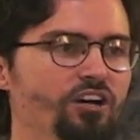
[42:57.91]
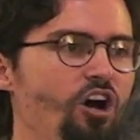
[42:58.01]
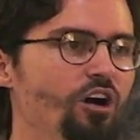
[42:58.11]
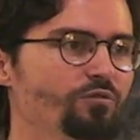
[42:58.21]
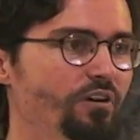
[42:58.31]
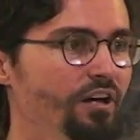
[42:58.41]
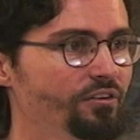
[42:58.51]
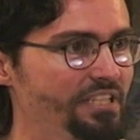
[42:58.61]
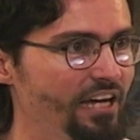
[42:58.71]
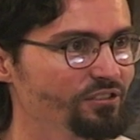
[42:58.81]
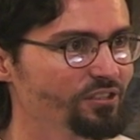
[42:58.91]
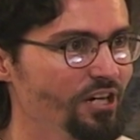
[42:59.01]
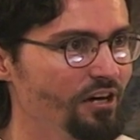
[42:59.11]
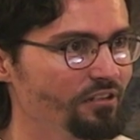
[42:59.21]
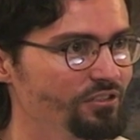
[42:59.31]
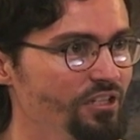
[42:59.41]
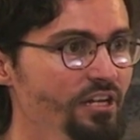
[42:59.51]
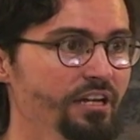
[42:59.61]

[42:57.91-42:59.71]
car for $100,000,